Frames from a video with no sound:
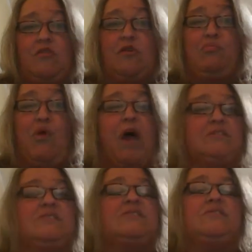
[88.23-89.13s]
they're
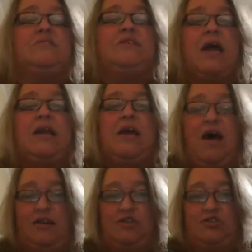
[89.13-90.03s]
brought to this little tiny
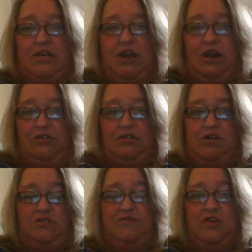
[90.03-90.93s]
cottage in
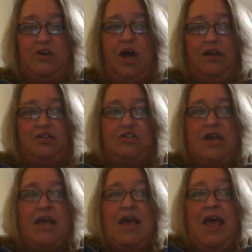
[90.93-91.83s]
Ireland called Fern Cottage,
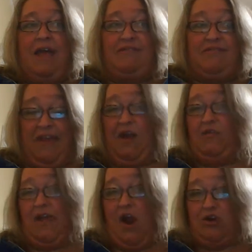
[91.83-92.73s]
and
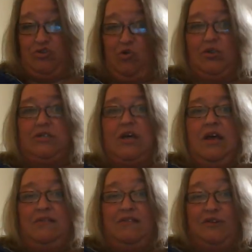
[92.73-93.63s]
there they are told
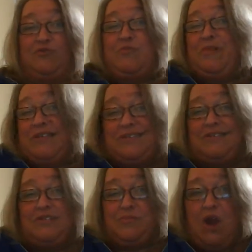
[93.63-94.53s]
that they're triplets.
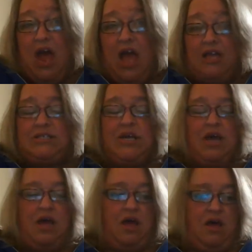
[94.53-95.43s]
Surprise!
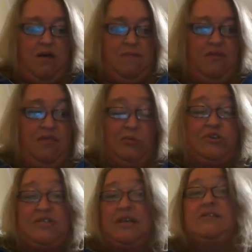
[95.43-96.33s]
That
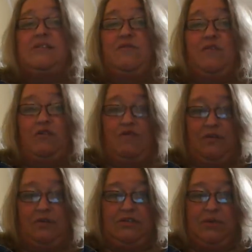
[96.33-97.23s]
were sent to live with other
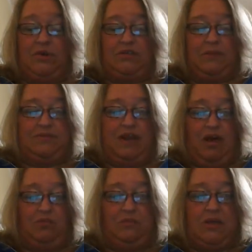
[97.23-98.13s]
families. They were adopted
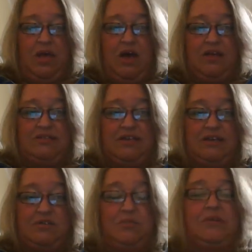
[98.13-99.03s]
out because
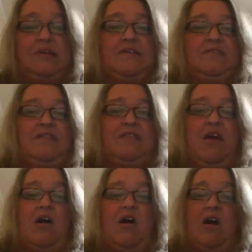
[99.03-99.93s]
it is believed that
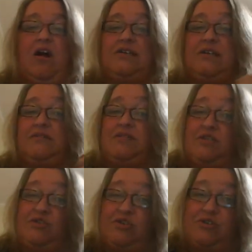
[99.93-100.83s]
they are a set of
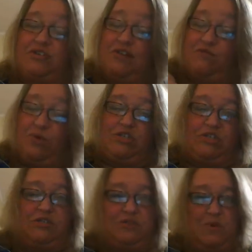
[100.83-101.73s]
sisters, a set of
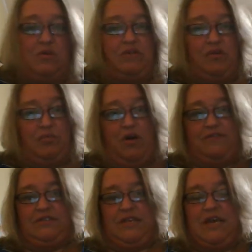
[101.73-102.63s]
witches spoken of in a
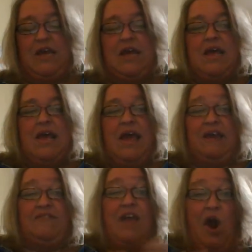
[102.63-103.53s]
prophecy.
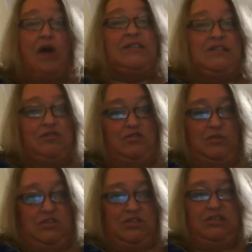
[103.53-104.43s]
And if they are indeed those
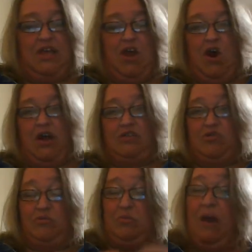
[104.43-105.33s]
witches, they are
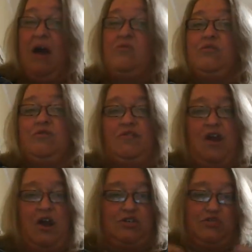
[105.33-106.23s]
extremely powerful.
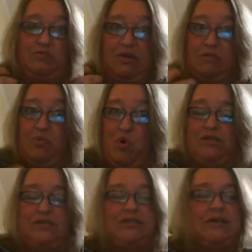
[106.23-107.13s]
They are extremely
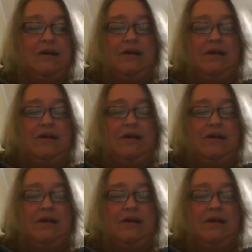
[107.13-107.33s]
important.